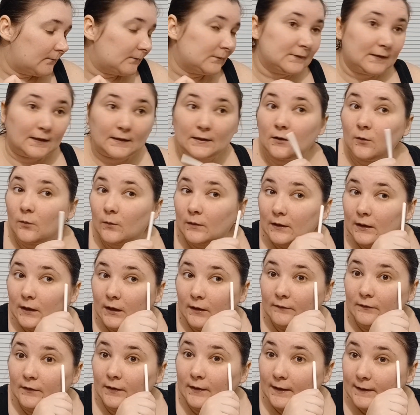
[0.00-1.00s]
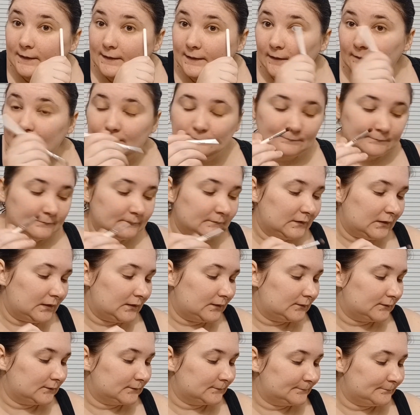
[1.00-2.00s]
So I don't want to cover this up. So
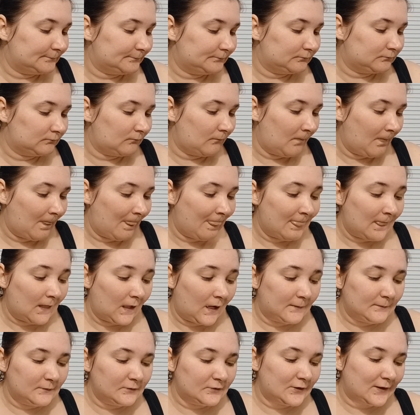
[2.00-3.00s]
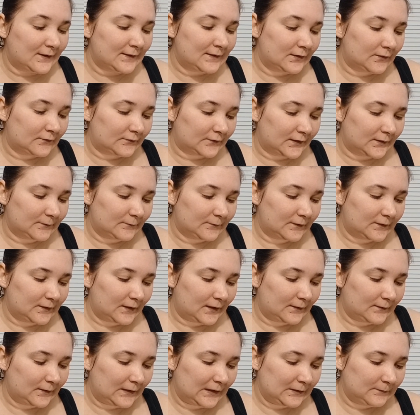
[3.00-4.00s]
I'm gonna try the green one.
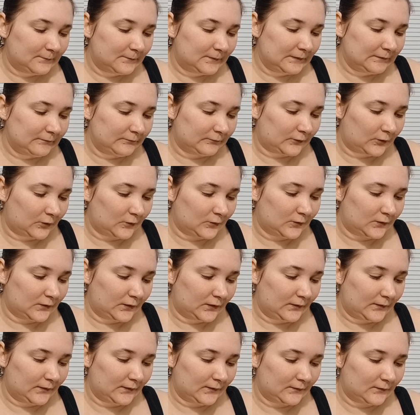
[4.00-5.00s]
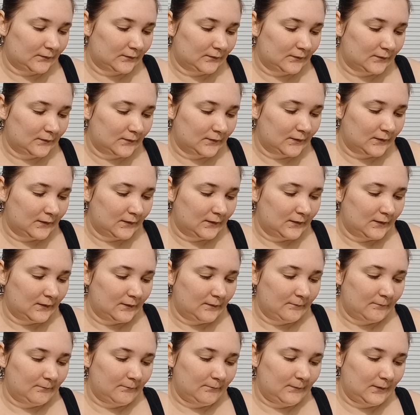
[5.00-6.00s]
I could be wrong.
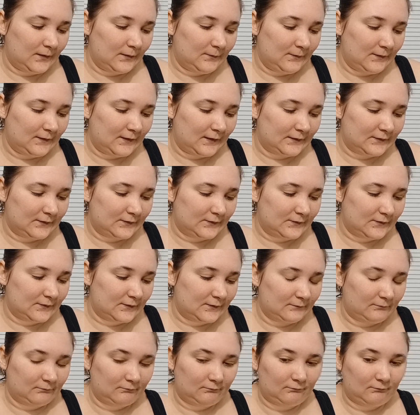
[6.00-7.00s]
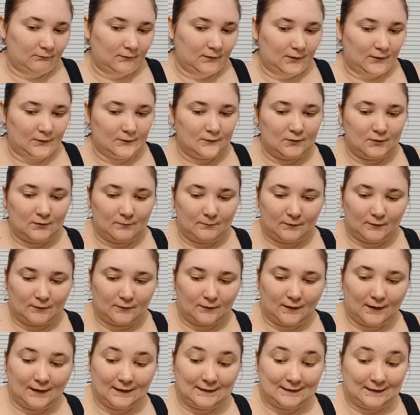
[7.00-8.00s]
Maybe that's a good shimmer.
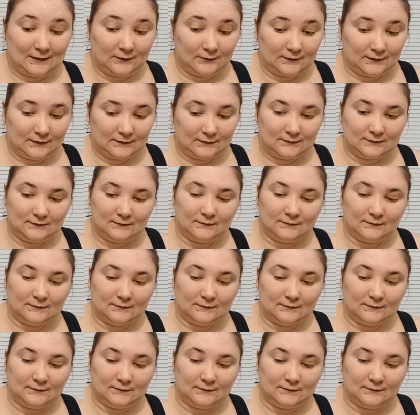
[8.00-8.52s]
I doubt it.